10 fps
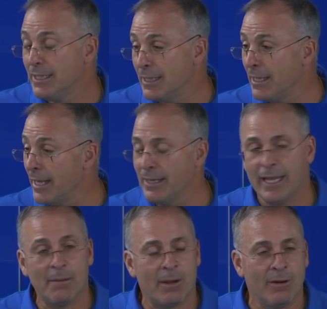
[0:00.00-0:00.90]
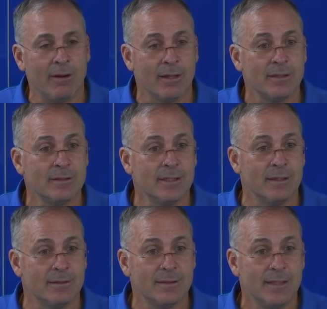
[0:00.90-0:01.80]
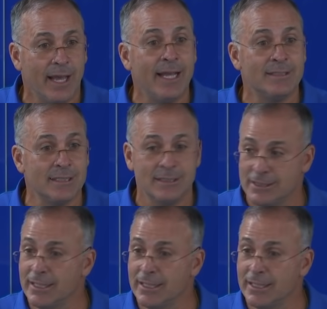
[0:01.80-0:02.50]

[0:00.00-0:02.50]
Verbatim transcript: and then late in the game I heard a you know ACC,